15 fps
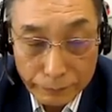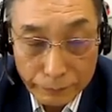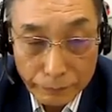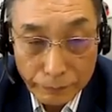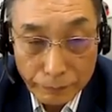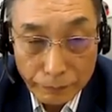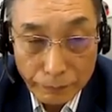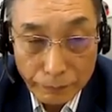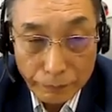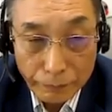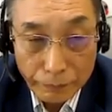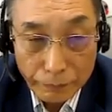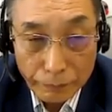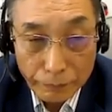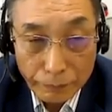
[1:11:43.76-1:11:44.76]
And the
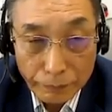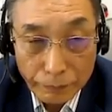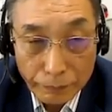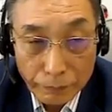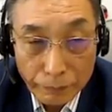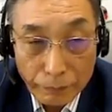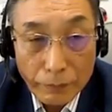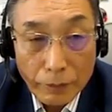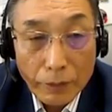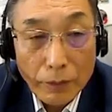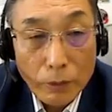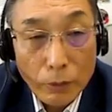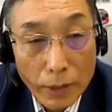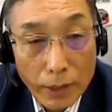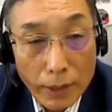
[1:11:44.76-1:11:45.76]
people
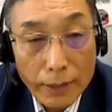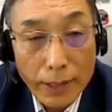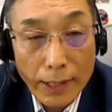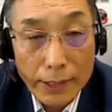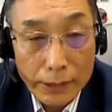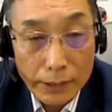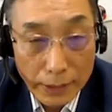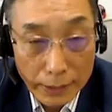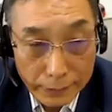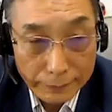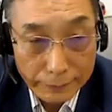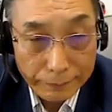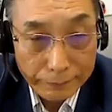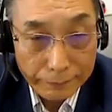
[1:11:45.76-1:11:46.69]
and the society